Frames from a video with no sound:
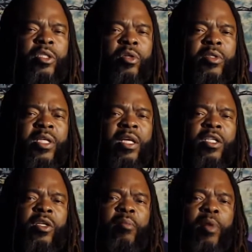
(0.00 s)
You know what I'm saying? Because
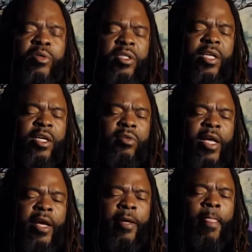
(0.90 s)
your emotions tell you
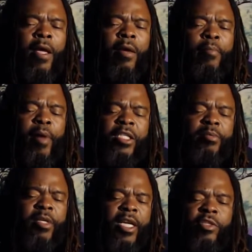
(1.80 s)
that
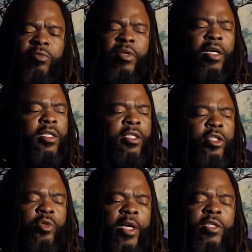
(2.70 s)
possibly that you love this
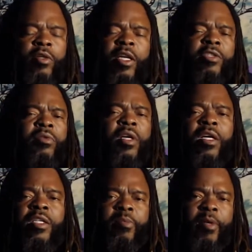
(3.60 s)
situation or that you love
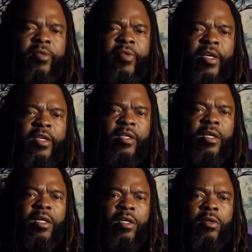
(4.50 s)
this motherfucker.
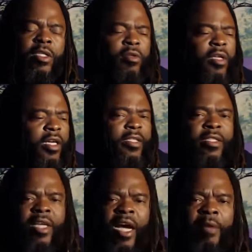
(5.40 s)
You know, so you love this
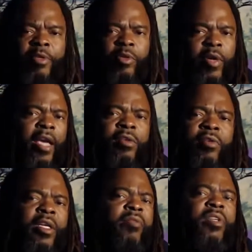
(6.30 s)
job and you
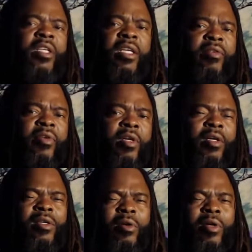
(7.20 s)
can never leave.
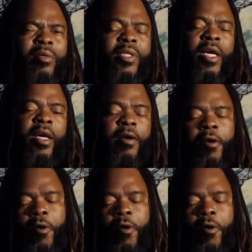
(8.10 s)
You know what I'm saying?